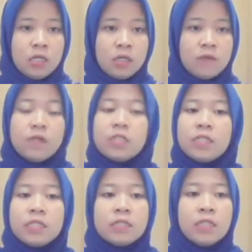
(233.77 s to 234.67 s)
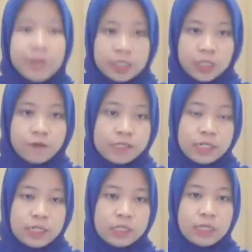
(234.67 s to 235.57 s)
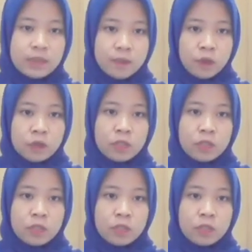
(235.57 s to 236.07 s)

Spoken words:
First is limited facilities at the port.